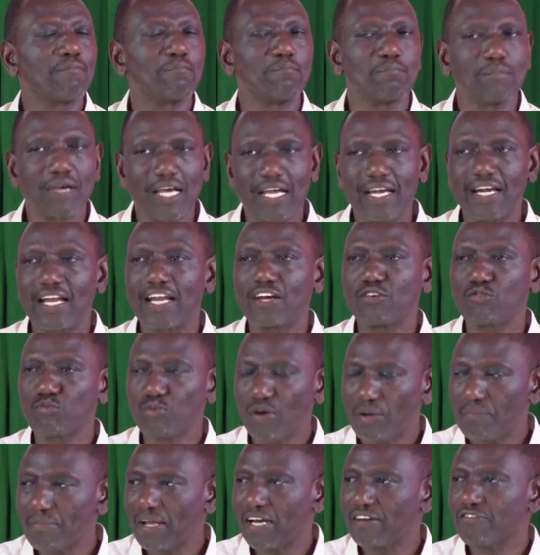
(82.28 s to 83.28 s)
men and
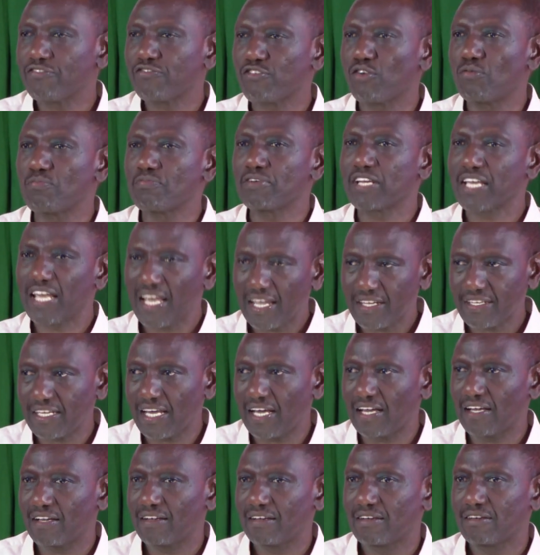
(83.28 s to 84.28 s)
women from
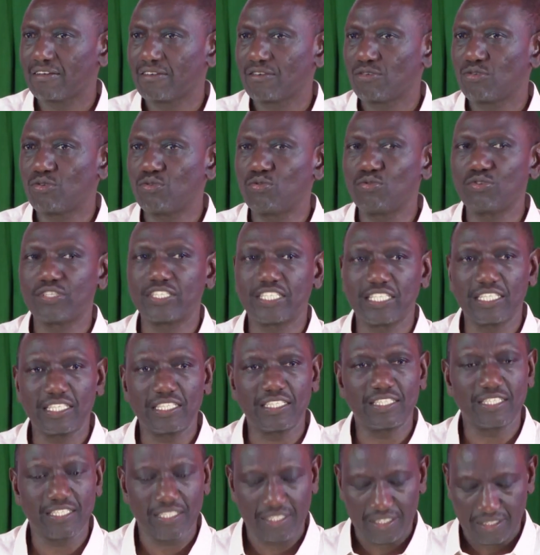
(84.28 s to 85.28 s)
Kenya who
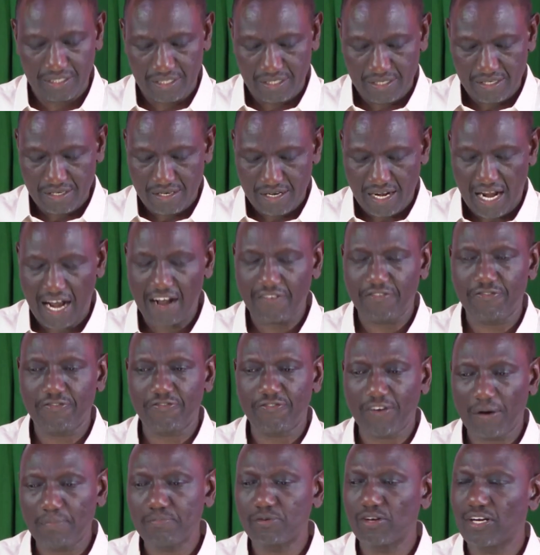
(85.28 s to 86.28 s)
did a
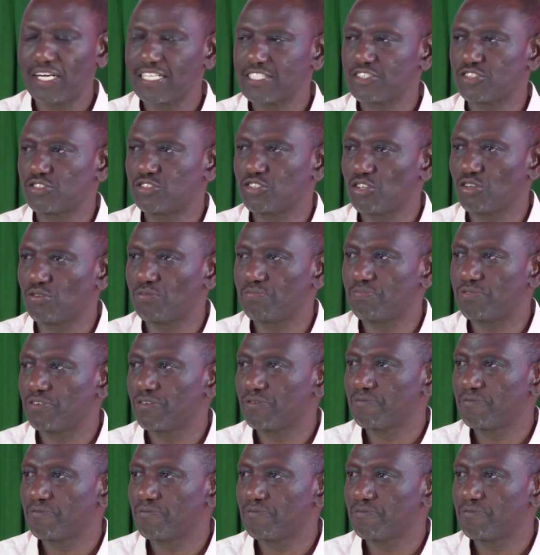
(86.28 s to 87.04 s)
fabulous job.